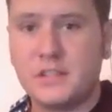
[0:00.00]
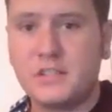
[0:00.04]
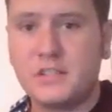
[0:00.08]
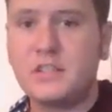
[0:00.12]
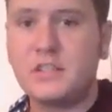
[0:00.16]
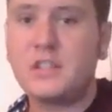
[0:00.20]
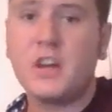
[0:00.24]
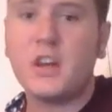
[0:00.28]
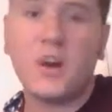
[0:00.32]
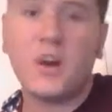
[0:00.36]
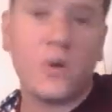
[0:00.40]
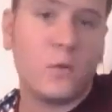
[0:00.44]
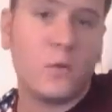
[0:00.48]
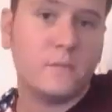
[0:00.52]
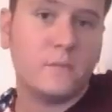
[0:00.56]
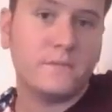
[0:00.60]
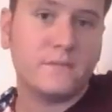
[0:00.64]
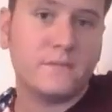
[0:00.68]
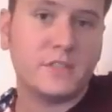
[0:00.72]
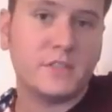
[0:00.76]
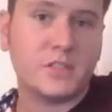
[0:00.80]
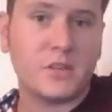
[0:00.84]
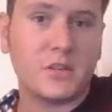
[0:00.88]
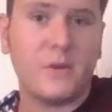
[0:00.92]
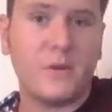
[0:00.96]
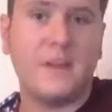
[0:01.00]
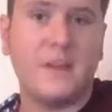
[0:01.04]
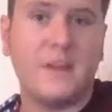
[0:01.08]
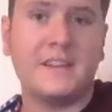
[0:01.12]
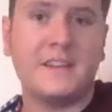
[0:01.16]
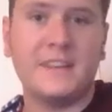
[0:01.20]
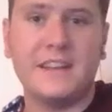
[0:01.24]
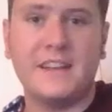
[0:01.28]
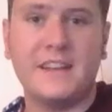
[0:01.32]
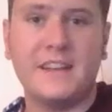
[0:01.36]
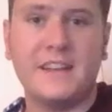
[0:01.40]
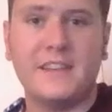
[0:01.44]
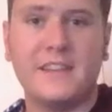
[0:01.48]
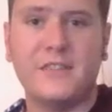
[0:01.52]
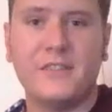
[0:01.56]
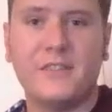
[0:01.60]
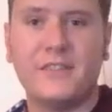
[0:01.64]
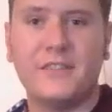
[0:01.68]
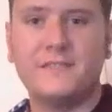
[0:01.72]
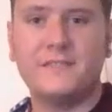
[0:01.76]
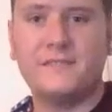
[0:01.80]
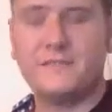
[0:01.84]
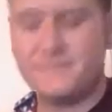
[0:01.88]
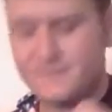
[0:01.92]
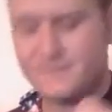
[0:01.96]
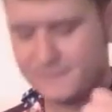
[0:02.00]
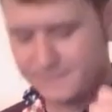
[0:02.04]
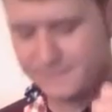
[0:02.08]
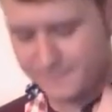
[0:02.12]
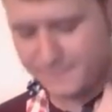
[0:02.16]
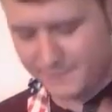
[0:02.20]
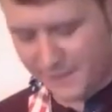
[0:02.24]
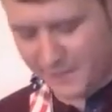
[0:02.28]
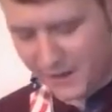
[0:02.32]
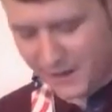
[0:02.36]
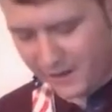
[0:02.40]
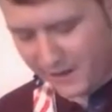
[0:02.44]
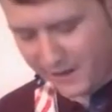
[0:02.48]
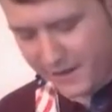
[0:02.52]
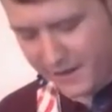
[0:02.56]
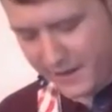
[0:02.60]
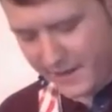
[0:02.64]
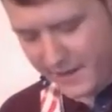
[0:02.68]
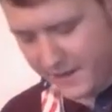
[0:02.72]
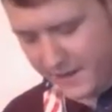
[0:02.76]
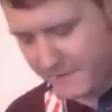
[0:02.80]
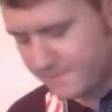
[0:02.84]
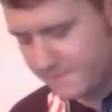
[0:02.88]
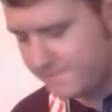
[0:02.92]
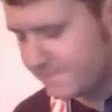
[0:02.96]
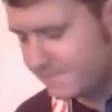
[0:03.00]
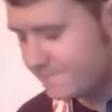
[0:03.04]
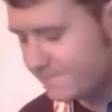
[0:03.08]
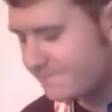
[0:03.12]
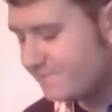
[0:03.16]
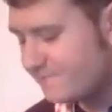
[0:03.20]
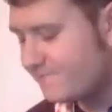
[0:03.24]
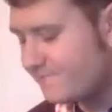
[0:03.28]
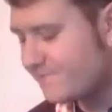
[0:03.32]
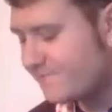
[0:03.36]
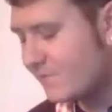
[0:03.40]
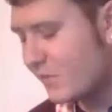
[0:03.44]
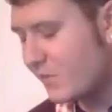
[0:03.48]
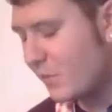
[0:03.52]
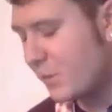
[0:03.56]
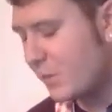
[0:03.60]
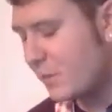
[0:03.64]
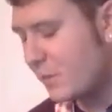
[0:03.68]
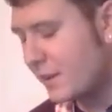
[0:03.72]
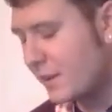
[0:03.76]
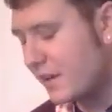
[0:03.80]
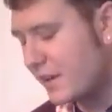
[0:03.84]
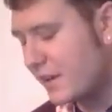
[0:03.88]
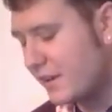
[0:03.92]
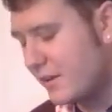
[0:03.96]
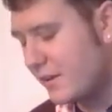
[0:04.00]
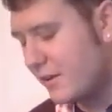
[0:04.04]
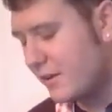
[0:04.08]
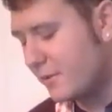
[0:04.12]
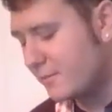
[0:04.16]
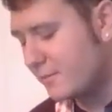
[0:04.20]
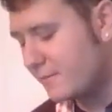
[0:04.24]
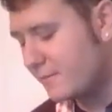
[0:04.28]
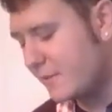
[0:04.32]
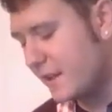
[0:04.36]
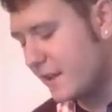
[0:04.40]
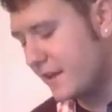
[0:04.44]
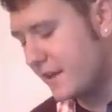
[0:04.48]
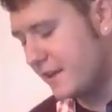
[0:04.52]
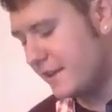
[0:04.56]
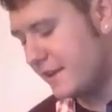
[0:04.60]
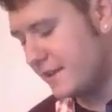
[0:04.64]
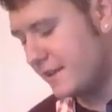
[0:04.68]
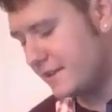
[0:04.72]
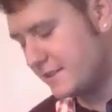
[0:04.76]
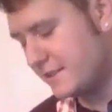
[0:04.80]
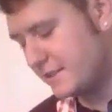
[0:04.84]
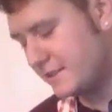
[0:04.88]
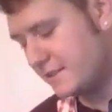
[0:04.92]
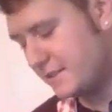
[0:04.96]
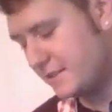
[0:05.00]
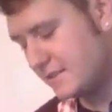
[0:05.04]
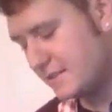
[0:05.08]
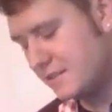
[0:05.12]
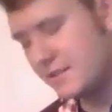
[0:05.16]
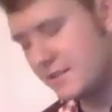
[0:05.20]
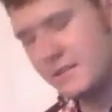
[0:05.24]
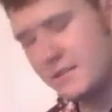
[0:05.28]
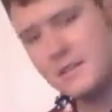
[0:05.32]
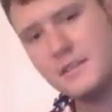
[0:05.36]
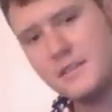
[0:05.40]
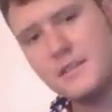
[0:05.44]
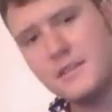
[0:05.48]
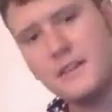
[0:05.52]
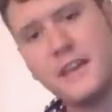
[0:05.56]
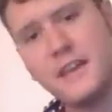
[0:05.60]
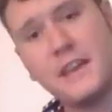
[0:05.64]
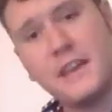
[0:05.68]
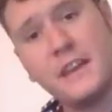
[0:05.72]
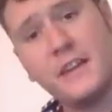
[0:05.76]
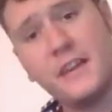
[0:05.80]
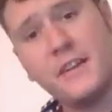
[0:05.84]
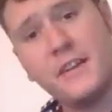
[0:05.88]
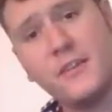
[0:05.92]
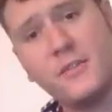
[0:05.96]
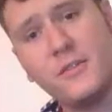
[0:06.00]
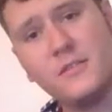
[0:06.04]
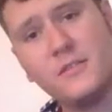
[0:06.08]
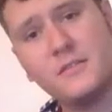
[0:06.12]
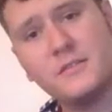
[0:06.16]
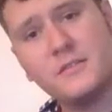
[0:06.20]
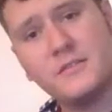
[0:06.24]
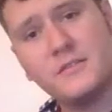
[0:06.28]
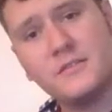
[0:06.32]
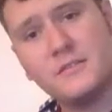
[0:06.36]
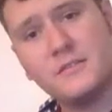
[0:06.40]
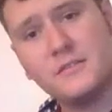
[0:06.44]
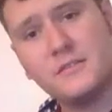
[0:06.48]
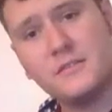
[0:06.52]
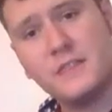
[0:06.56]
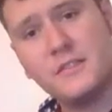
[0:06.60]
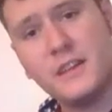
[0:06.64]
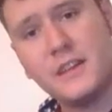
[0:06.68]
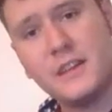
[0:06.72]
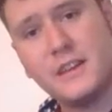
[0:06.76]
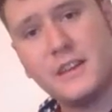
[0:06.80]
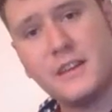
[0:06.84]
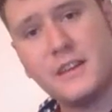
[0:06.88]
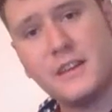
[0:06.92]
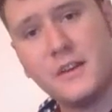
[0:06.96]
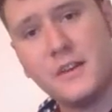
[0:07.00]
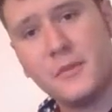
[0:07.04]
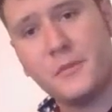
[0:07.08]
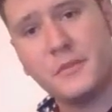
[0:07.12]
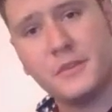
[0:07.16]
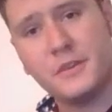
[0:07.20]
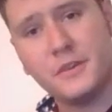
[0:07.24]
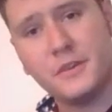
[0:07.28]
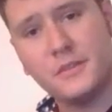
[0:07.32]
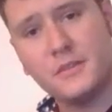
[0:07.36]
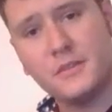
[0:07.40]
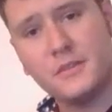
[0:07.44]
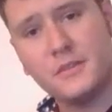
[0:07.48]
So let's go ahead and get into it. Alrighty, what we're gonna do is hit a note. Any note will do.